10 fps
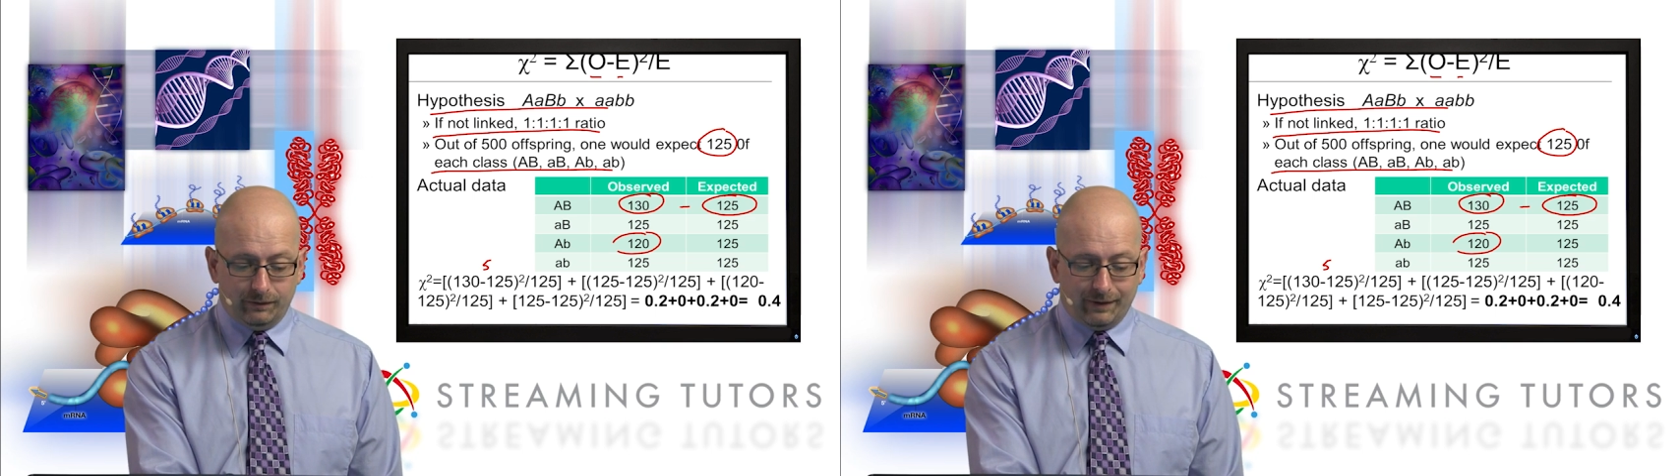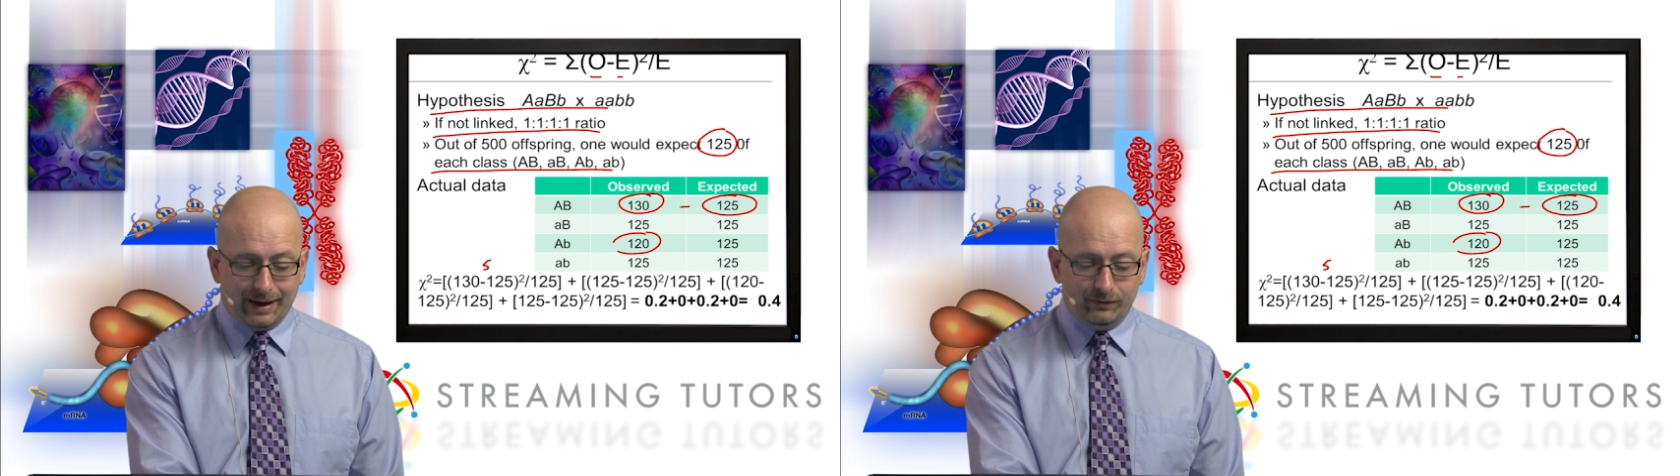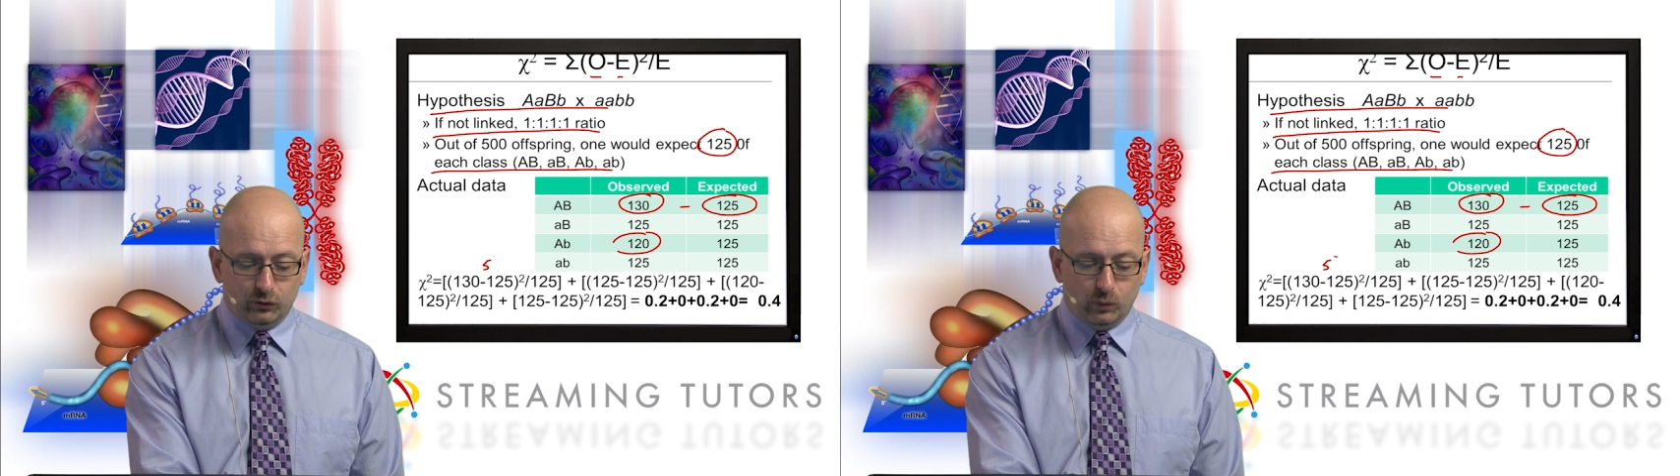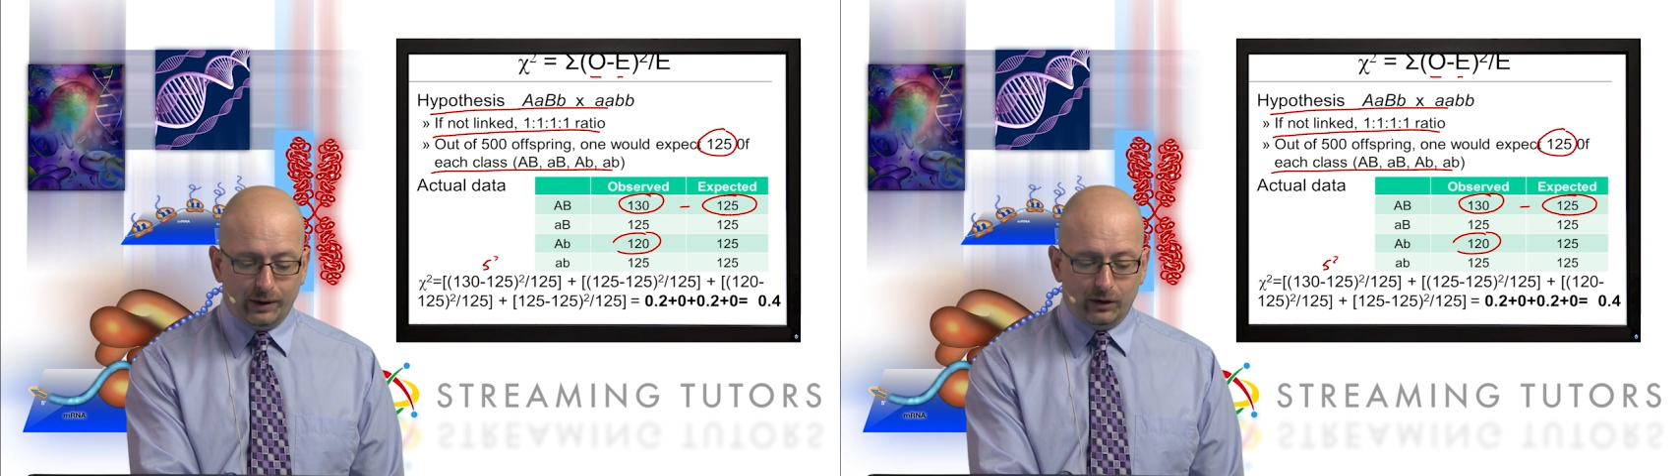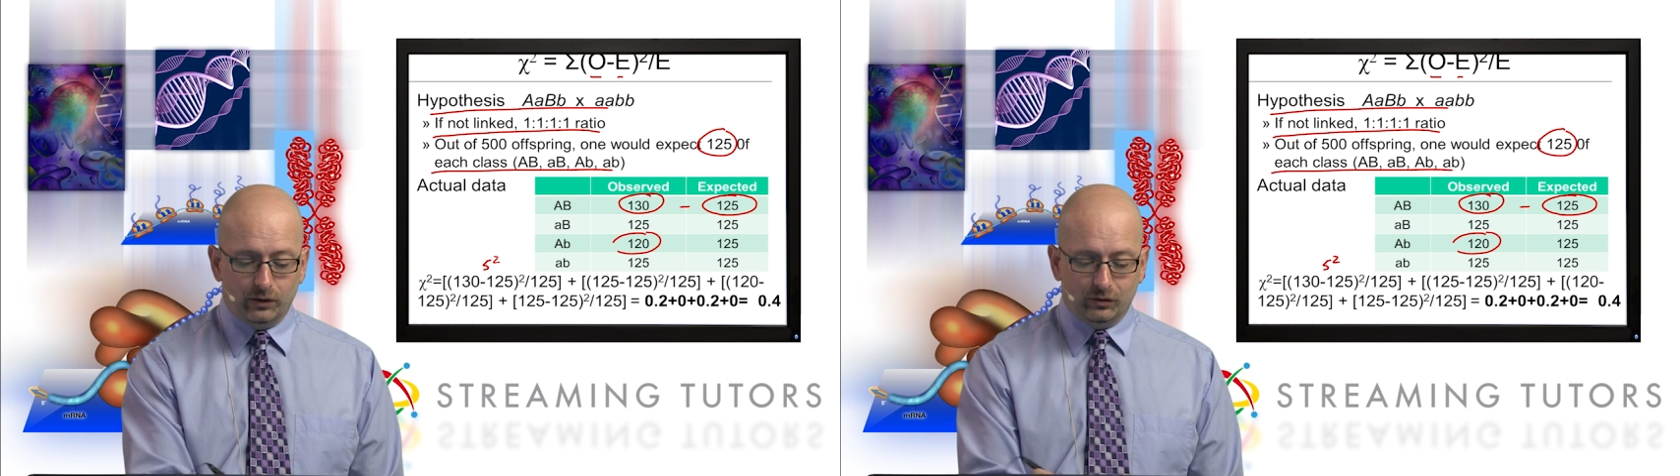5
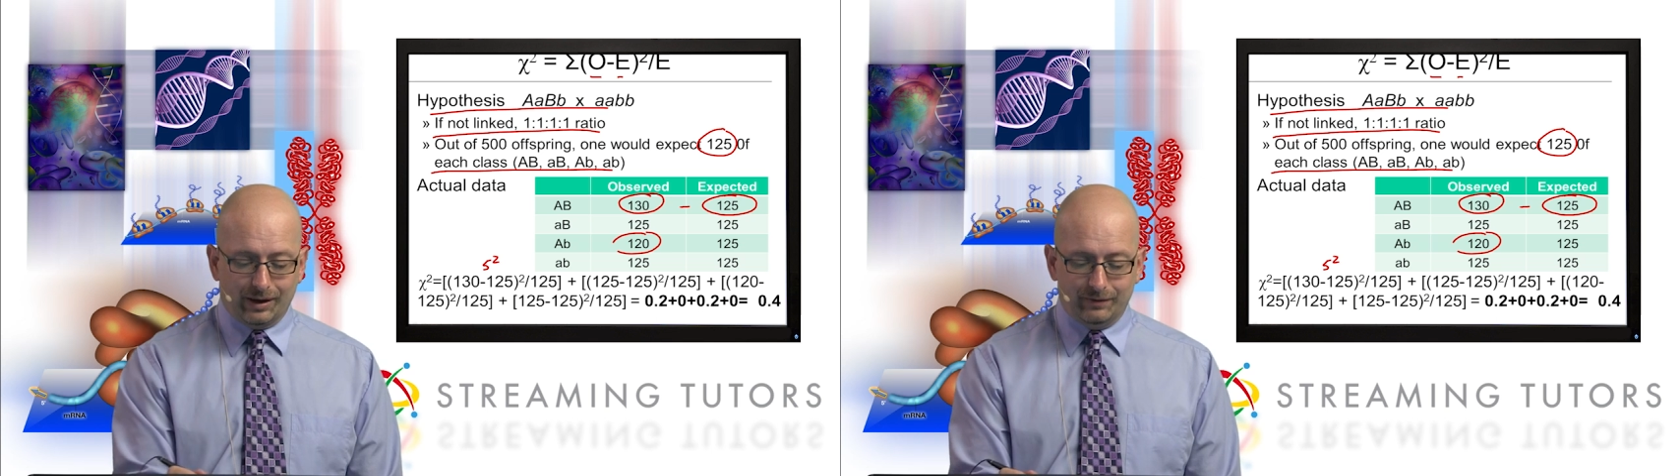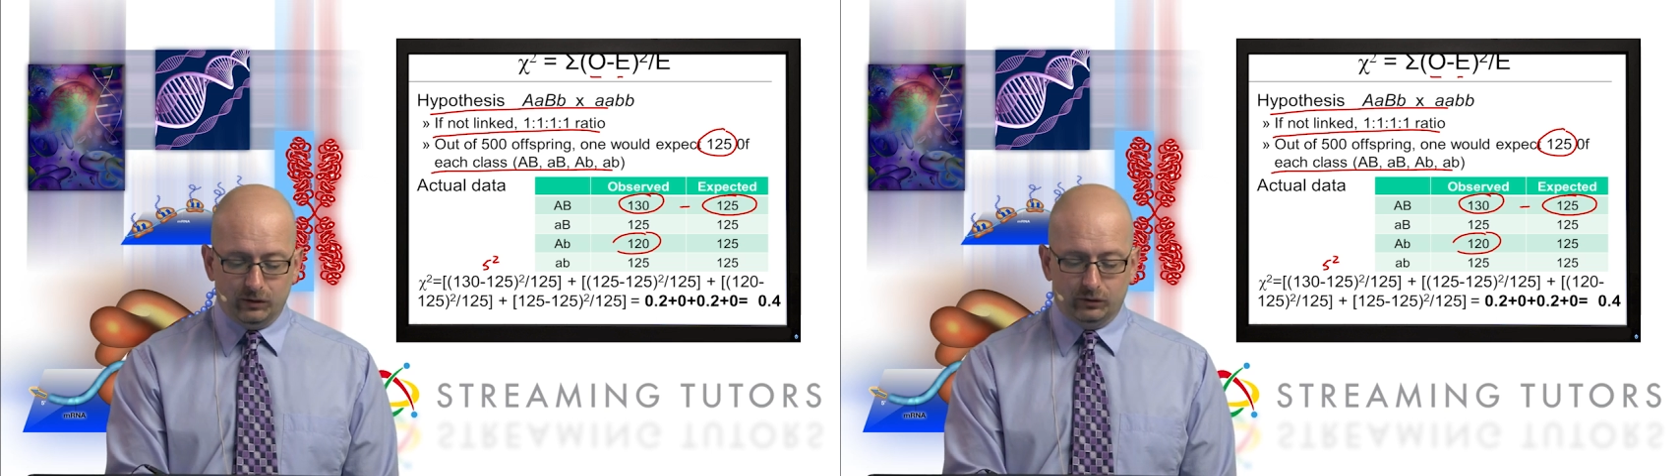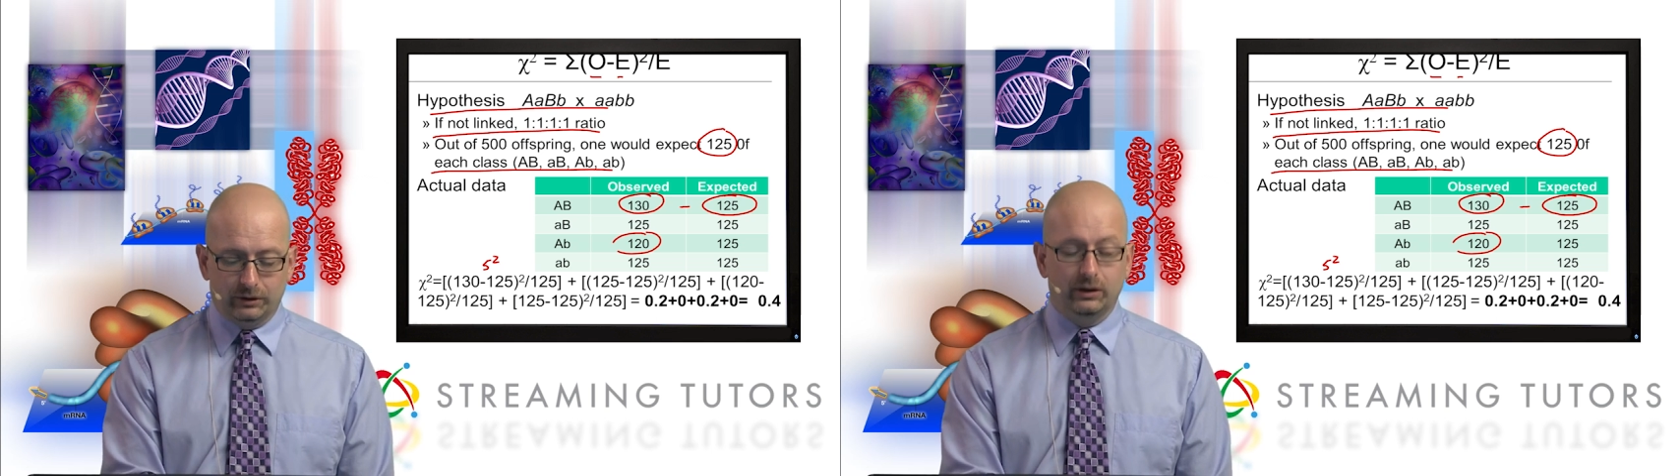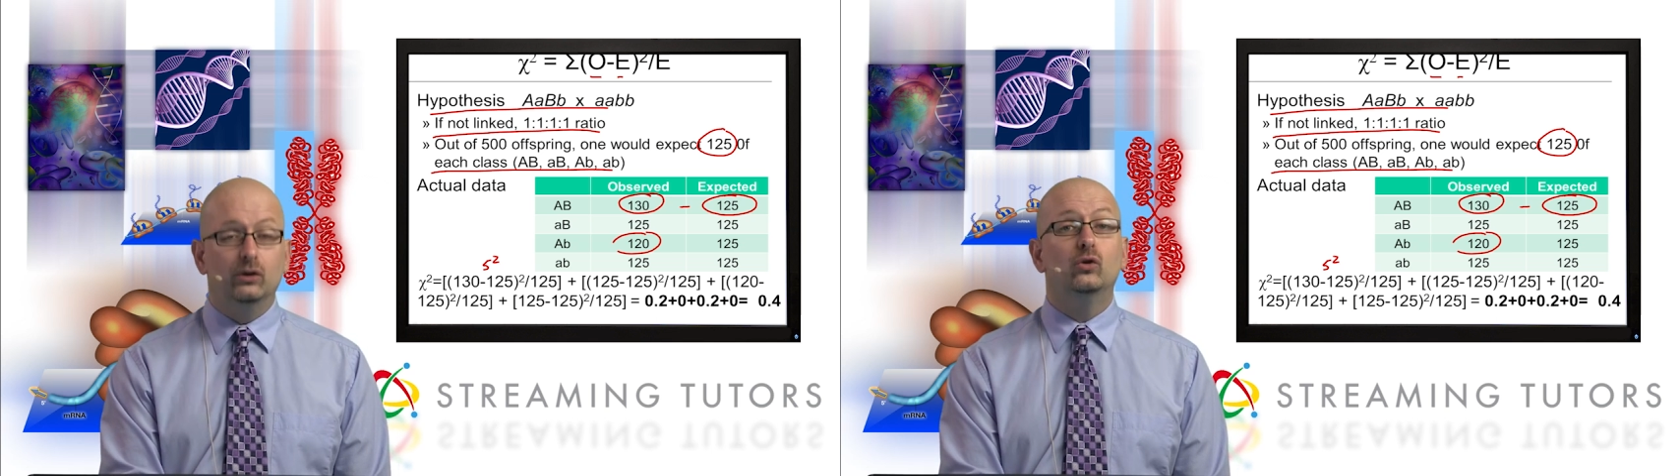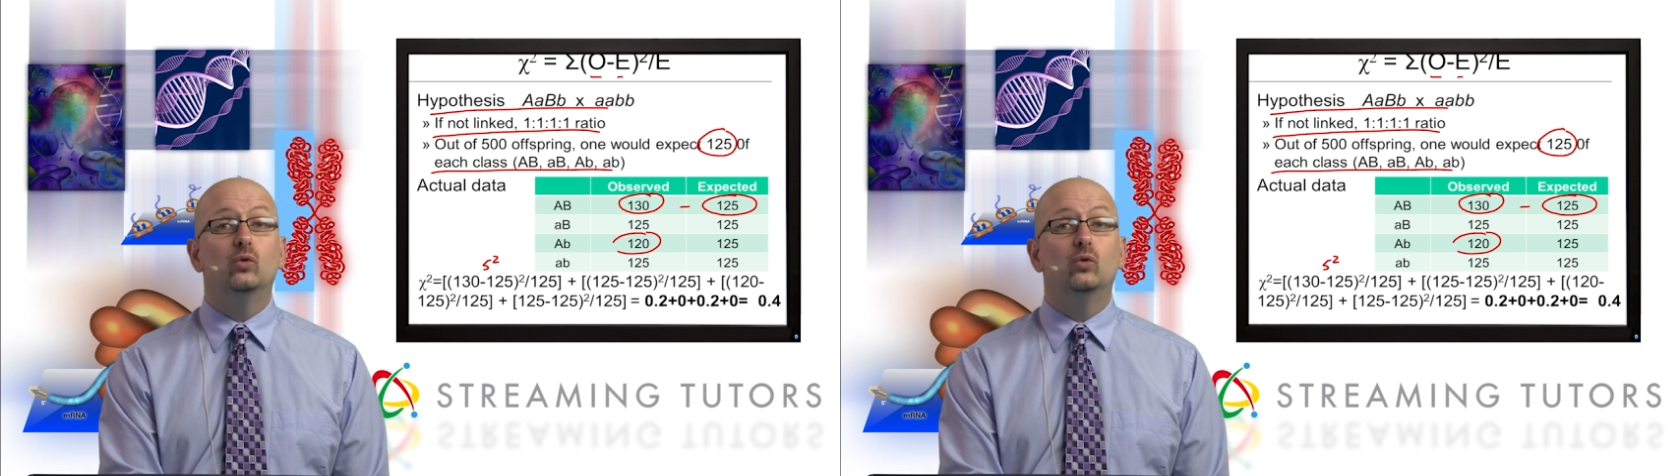squared is obviously